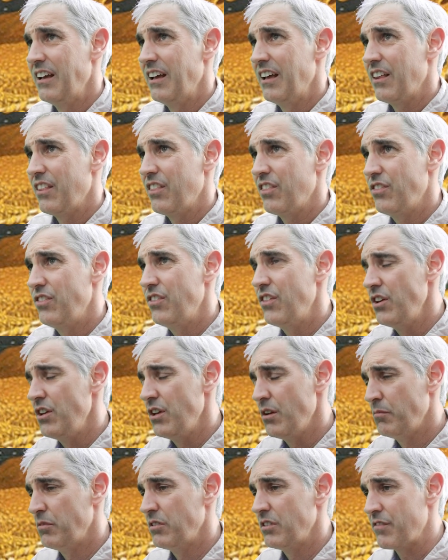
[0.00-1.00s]
the
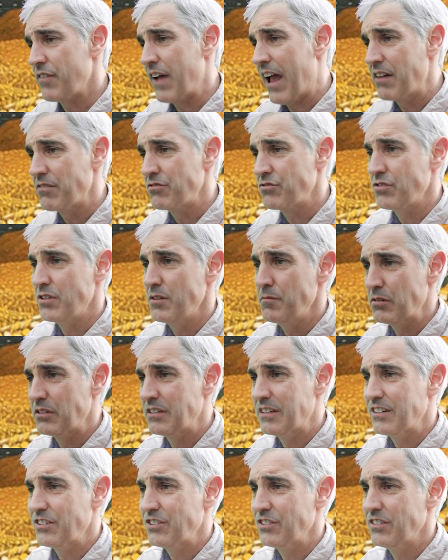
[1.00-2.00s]
numbers of house
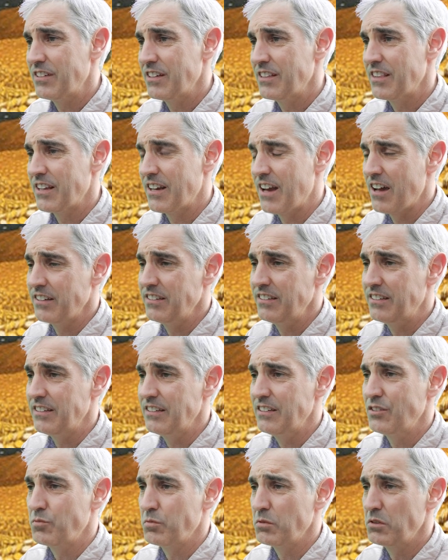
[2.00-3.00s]
repossessions in the
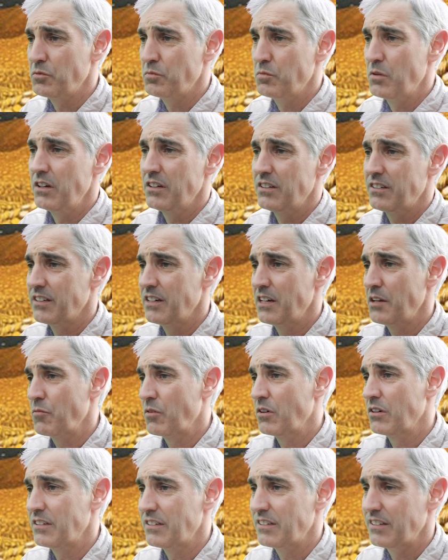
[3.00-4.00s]
90s was worse than it
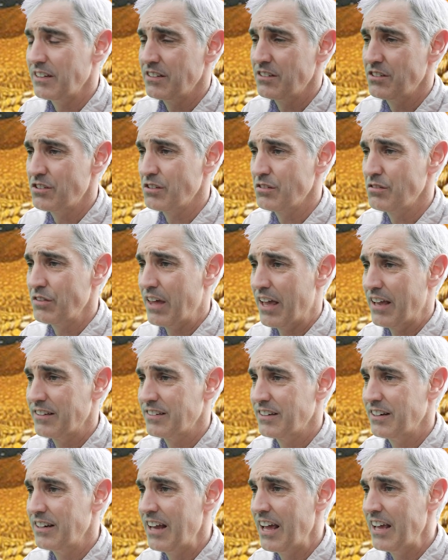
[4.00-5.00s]
was in
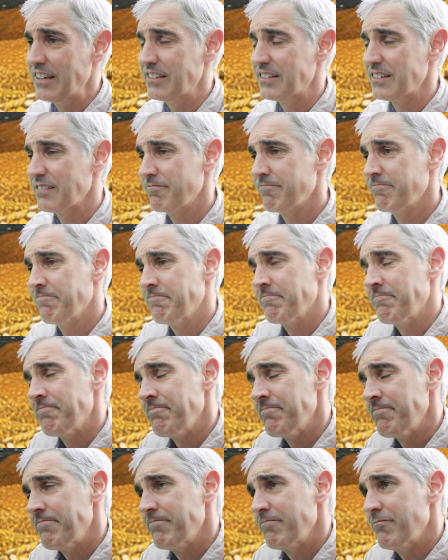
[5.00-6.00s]
2008.
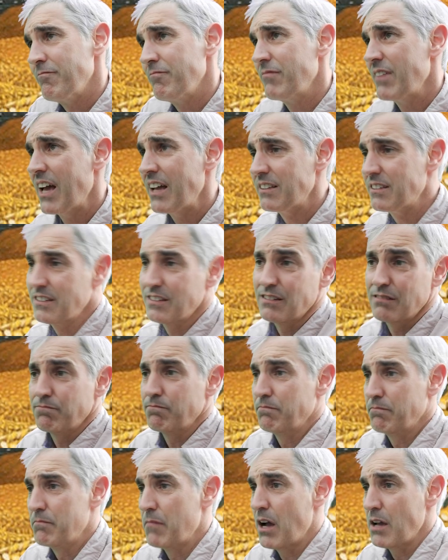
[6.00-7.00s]
That's
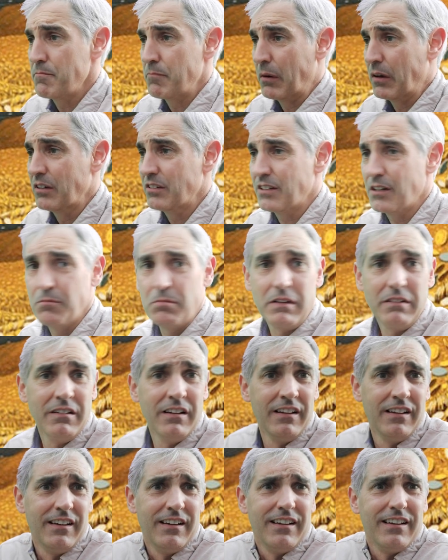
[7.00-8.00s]
my personal opinion.
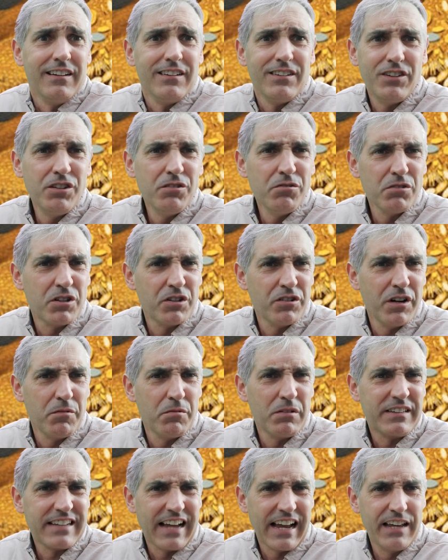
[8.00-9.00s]
Do you agree
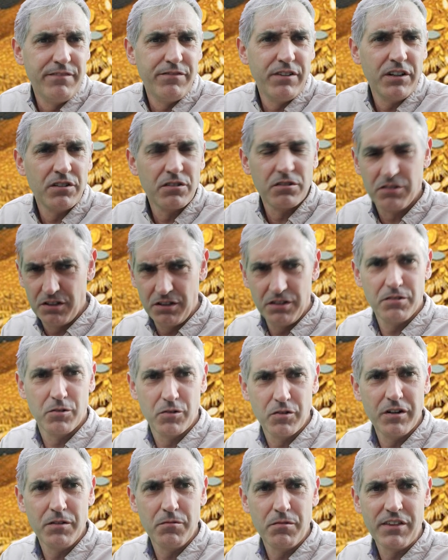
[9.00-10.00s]
with David or do you
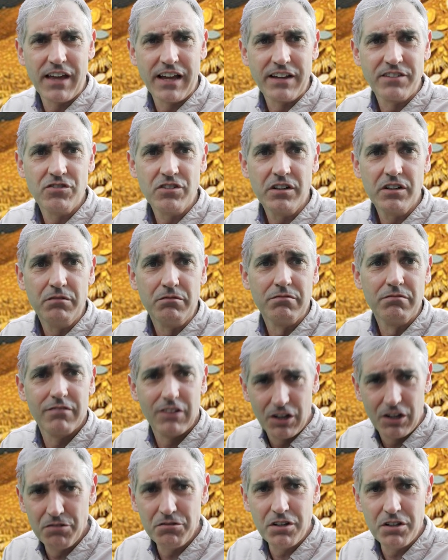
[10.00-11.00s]
agree with Andrew?
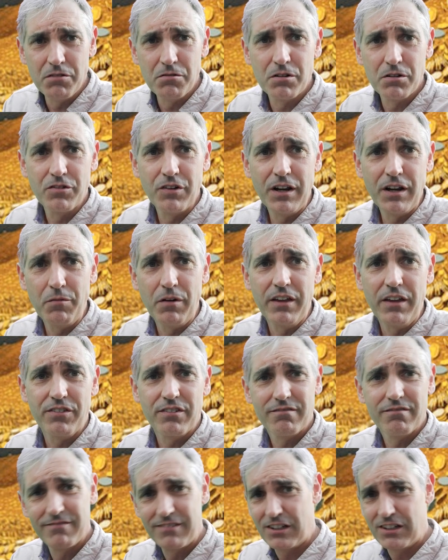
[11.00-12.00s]
Who do you agree with?
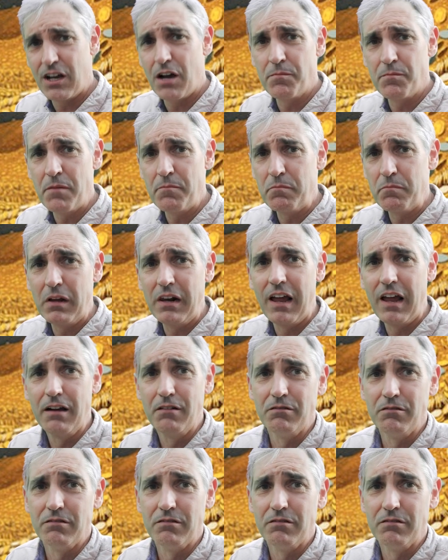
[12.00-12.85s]
Comment below.